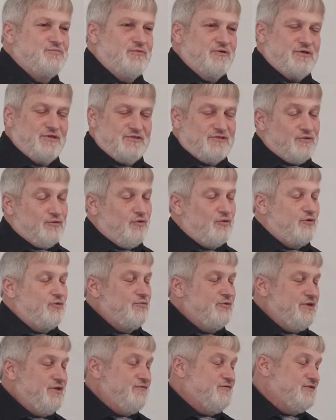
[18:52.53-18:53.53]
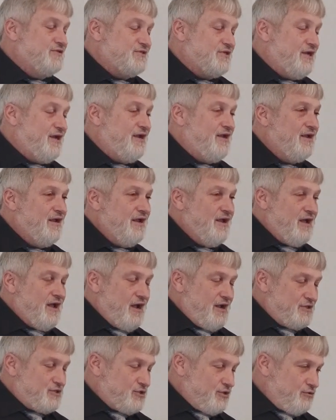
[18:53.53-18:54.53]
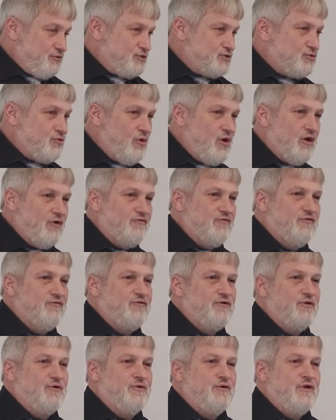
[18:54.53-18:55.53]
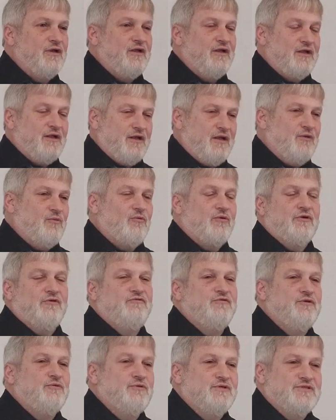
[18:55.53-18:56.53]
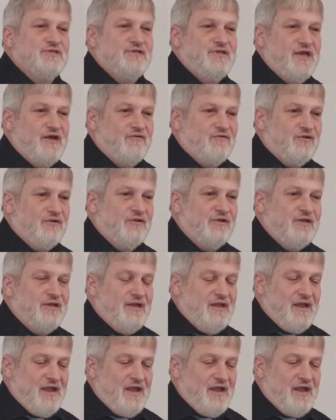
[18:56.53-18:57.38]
Because the Lord would even say, I chose 12 of you, and one of you was a devil.